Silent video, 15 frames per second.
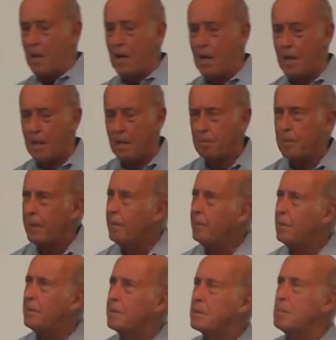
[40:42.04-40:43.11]
Uh, I don't
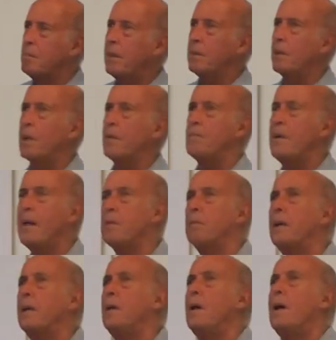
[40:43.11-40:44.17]
know if it's a mandala.
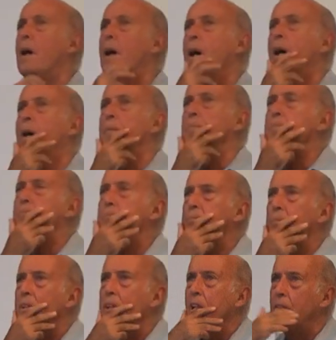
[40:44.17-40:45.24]
Anyway, um,
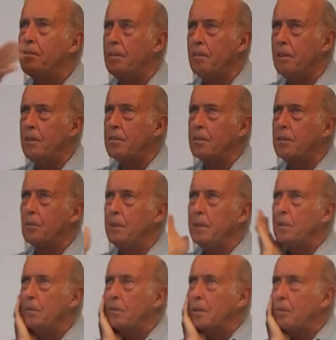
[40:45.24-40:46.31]
if you're interested, we
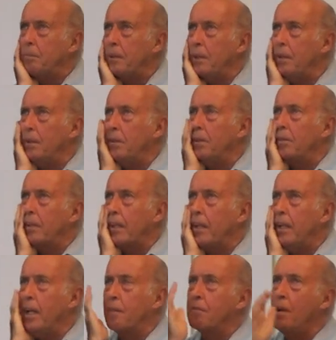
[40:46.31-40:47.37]
can do something
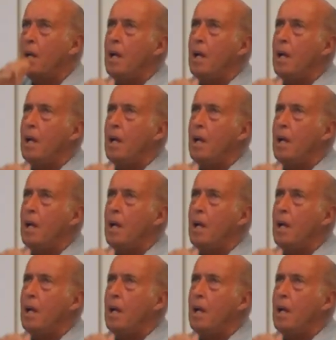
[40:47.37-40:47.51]
second half.